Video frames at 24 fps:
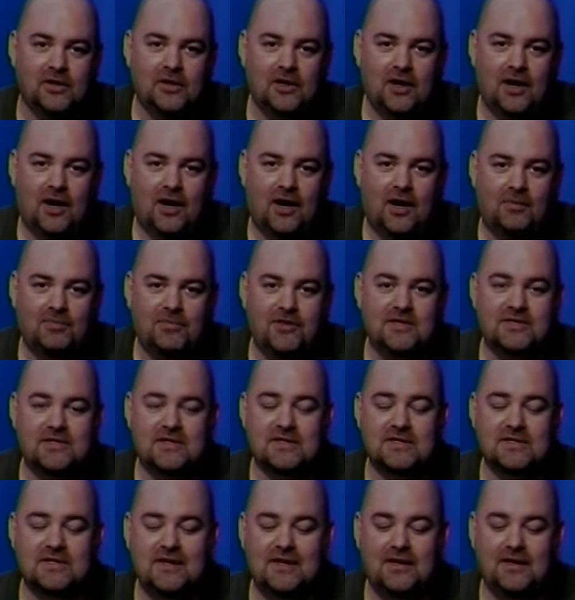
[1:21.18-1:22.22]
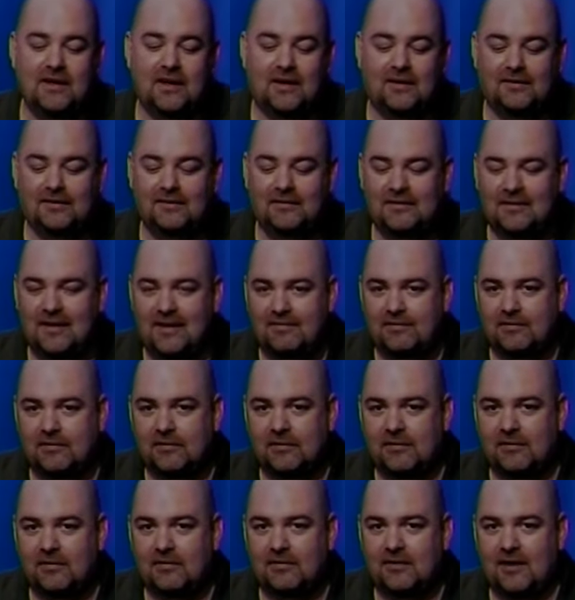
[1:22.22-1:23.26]
Um, this is the
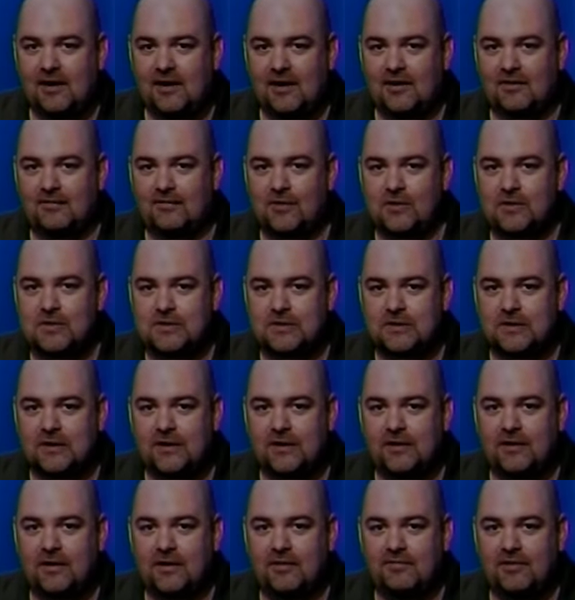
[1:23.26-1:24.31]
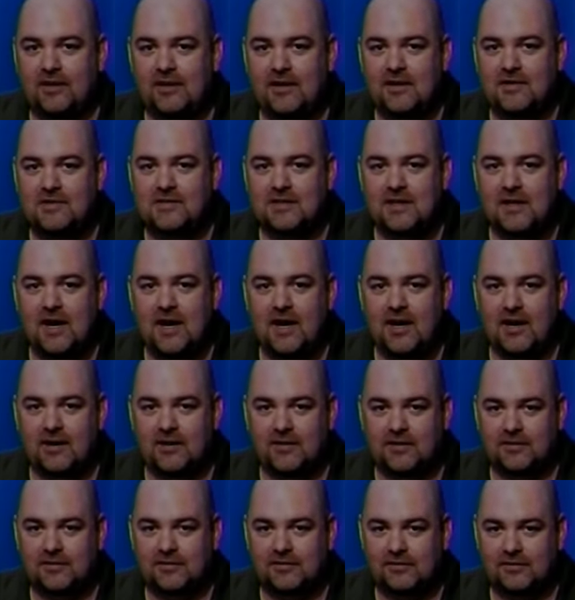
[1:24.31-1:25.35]
11th anniversary of the ACA
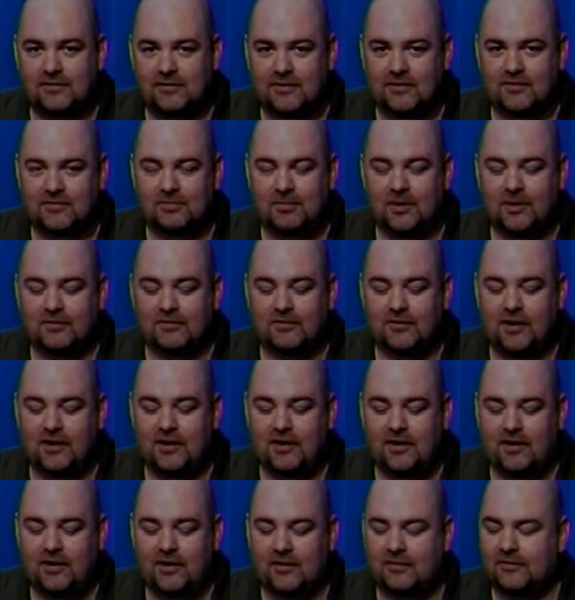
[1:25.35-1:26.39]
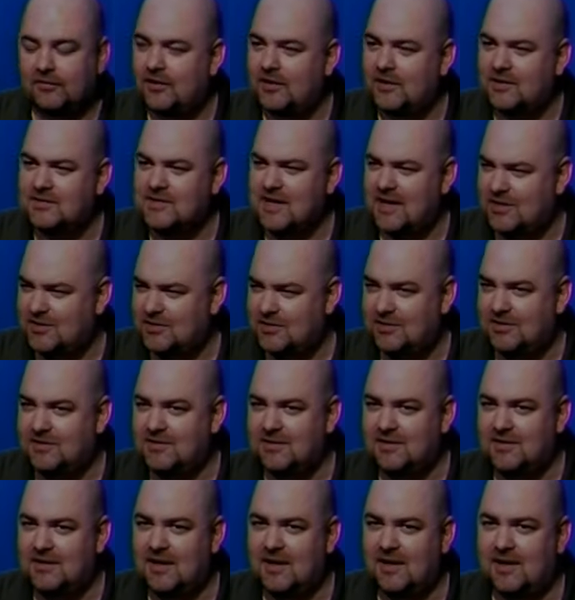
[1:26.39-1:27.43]
this, this month right here. I don't think it's actually
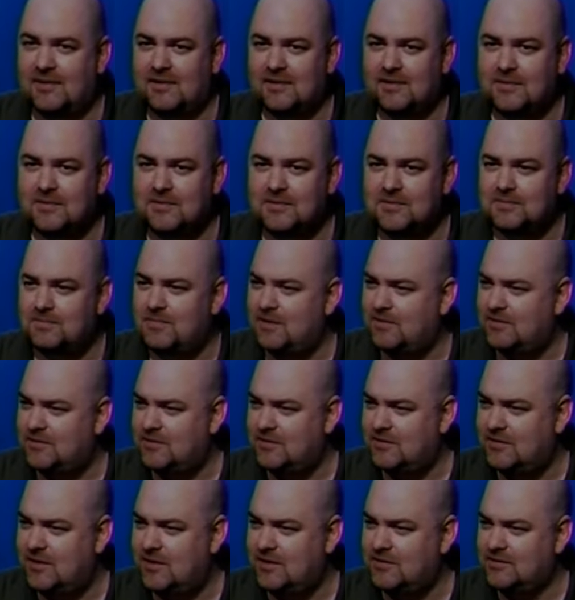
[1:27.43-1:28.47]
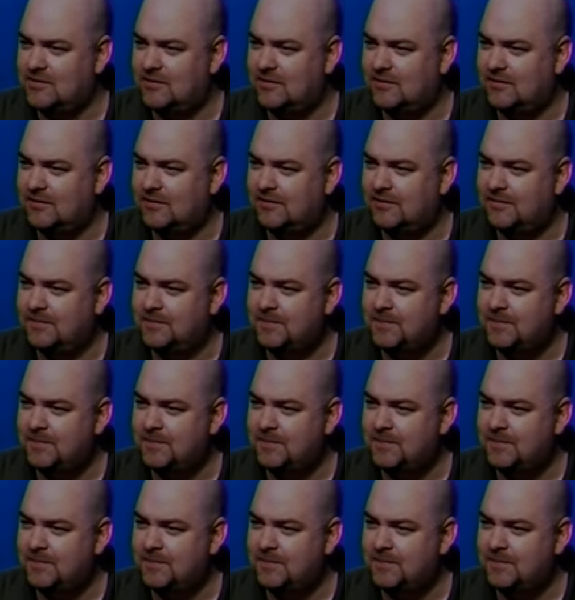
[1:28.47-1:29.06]
today. I think it was maybe two days ago.